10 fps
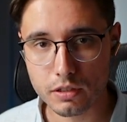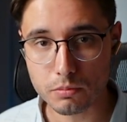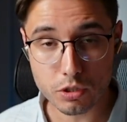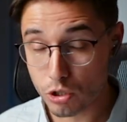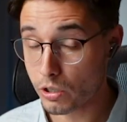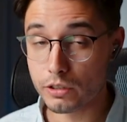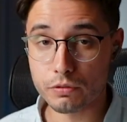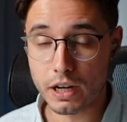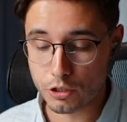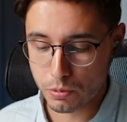and majority
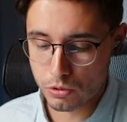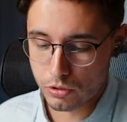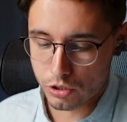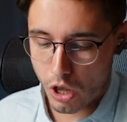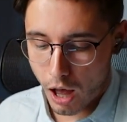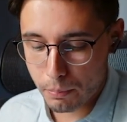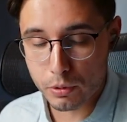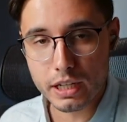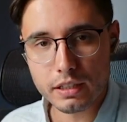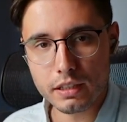of entrepreneurs
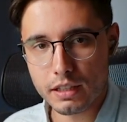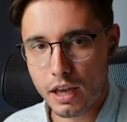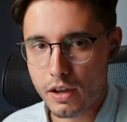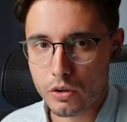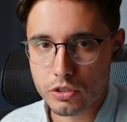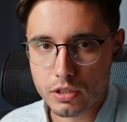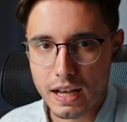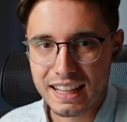operate in chaos,